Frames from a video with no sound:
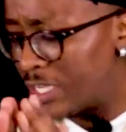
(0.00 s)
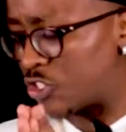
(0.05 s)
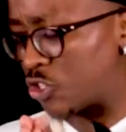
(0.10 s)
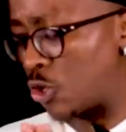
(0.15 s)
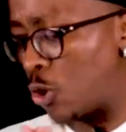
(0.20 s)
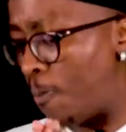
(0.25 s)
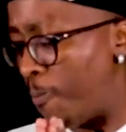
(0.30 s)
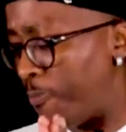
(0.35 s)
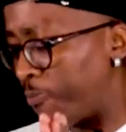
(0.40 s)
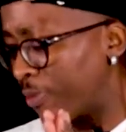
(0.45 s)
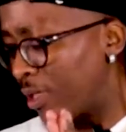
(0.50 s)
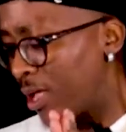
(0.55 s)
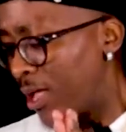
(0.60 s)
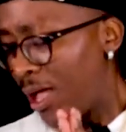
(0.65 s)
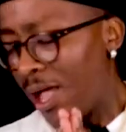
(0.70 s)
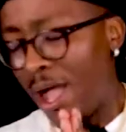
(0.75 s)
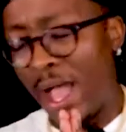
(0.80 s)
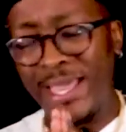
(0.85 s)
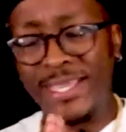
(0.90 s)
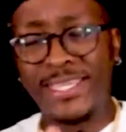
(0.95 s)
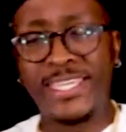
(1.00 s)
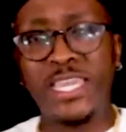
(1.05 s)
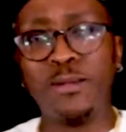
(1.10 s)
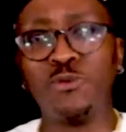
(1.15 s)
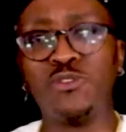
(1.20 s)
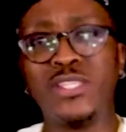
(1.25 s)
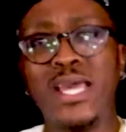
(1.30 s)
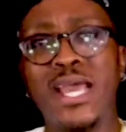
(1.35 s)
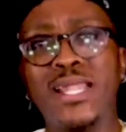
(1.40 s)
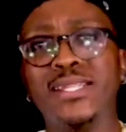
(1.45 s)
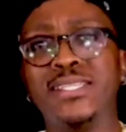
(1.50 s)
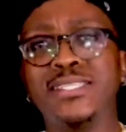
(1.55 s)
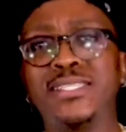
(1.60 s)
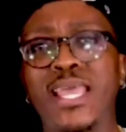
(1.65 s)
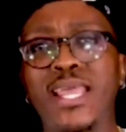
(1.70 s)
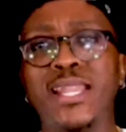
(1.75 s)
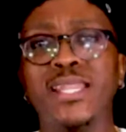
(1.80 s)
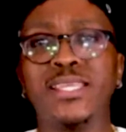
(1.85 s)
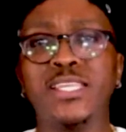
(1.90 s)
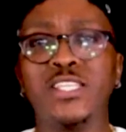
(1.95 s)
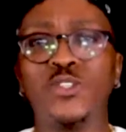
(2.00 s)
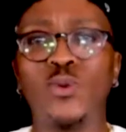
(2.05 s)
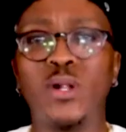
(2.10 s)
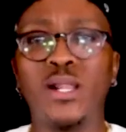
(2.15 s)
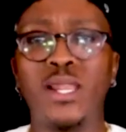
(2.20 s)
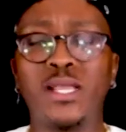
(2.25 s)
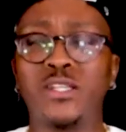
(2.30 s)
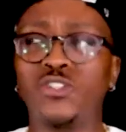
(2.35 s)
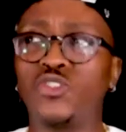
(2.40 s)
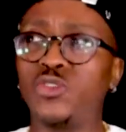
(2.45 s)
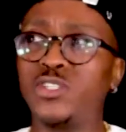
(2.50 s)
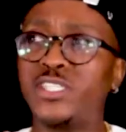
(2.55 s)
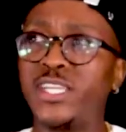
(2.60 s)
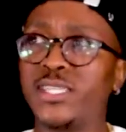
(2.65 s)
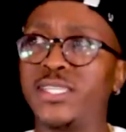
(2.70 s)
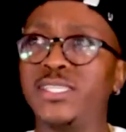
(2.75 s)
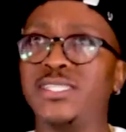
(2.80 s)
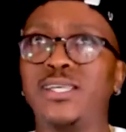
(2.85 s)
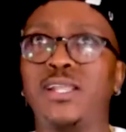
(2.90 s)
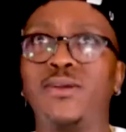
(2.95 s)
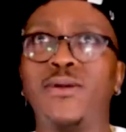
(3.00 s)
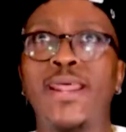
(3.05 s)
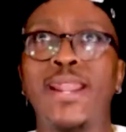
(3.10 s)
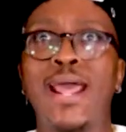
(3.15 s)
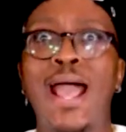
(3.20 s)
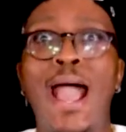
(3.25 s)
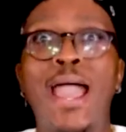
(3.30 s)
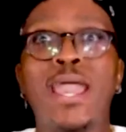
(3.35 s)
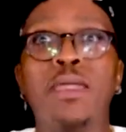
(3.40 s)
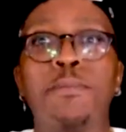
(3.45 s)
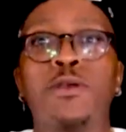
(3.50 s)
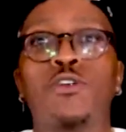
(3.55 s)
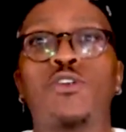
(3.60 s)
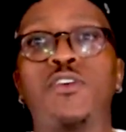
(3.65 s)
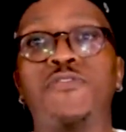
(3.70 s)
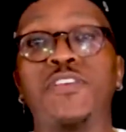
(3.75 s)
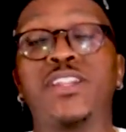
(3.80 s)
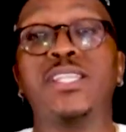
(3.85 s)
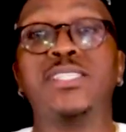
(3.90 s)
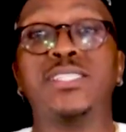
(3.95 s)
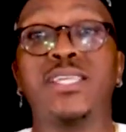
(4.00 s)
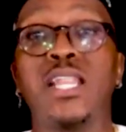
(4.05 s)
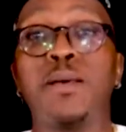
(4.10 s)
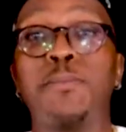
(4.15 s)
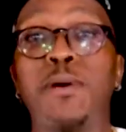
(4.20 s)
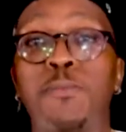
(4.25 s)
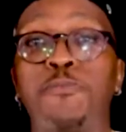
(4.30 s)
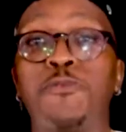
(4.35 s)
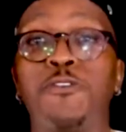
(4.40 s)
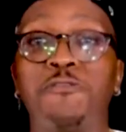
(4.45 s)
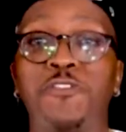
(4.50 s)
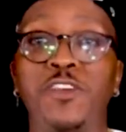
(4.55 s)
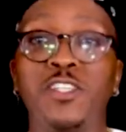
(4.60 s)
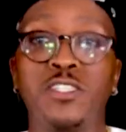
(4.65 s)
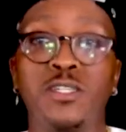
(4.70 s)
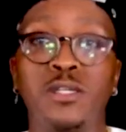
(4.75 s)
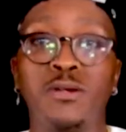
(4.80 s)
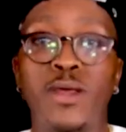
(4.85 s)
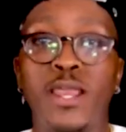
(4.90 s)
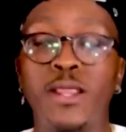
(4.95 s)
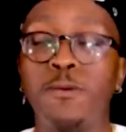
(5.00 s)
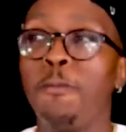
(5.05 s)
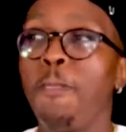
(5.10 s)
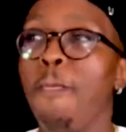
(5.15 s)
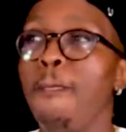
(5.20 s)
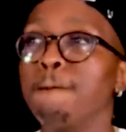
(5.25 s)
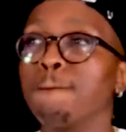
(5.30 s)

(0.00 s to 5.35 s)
So I came to the understanding as well, like, so check this out, right? I am a graphic designer by profession, right?